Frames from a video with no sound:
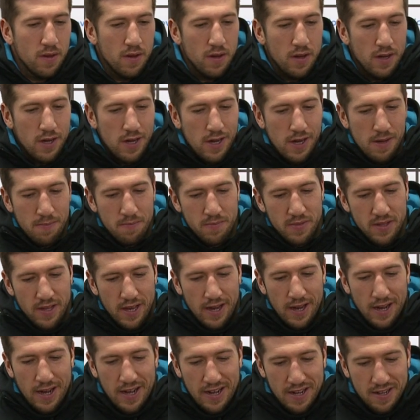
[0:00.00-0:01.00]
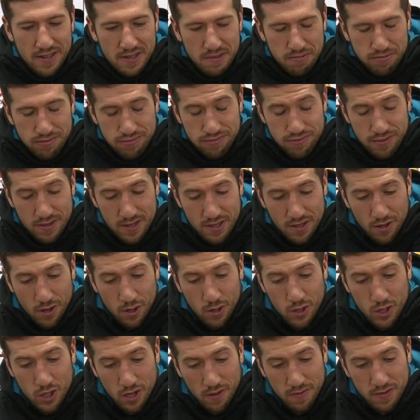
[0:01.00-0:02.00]

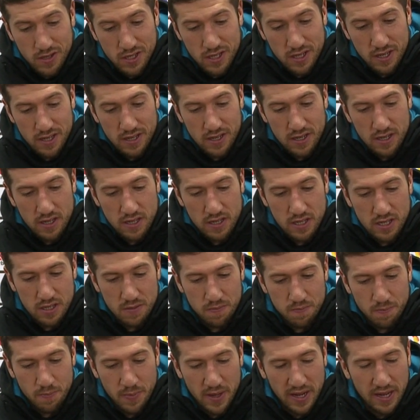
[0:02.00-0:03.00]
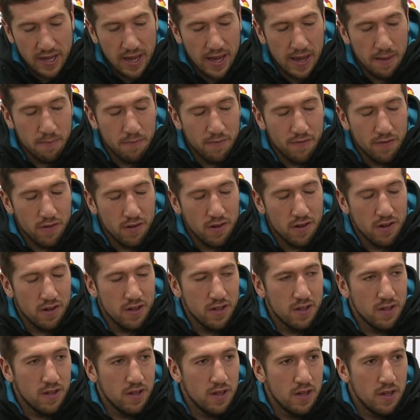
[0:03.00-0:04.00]
It's obviously a big game
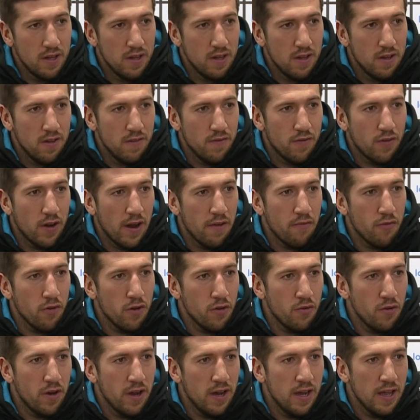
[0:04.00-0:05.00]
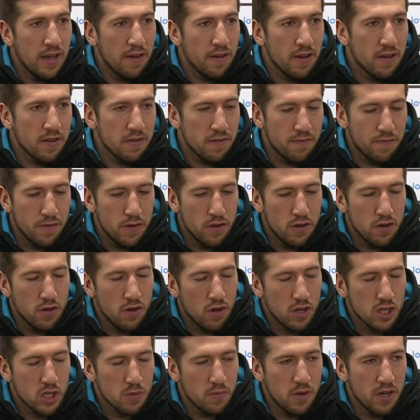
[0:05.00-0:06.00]
for everyone, really. If you're an
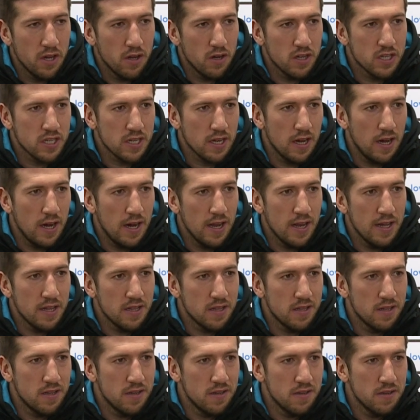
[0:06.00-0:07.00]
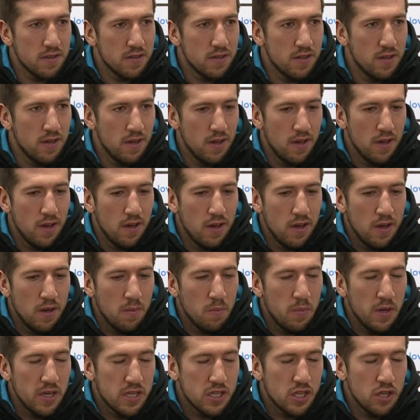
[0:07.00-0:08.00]
Osprey or a Scarlet, and
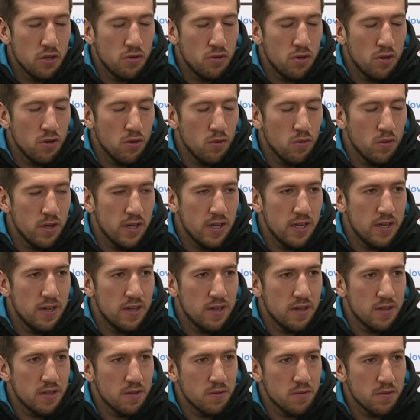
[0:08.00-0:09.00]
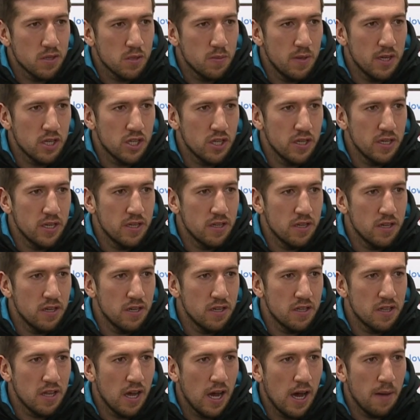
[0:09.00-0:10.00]
basically, you know, especially
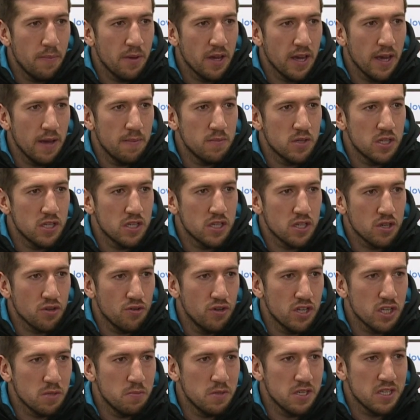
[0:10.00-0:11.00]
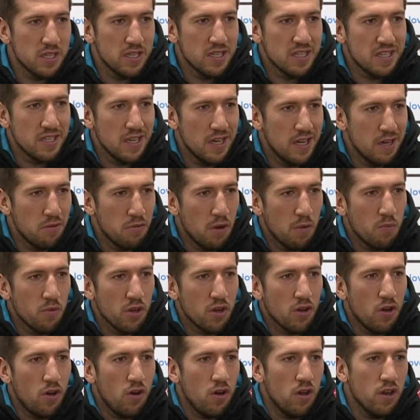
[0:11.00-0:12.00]
the derby games, it's Christmas is around the
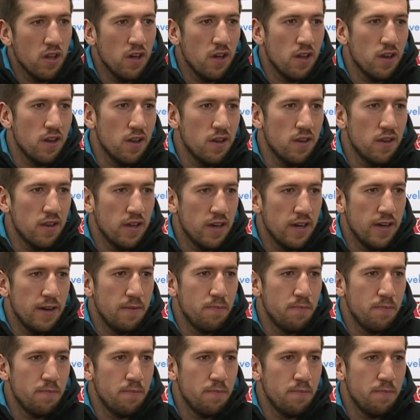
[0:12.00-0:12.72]
corner, and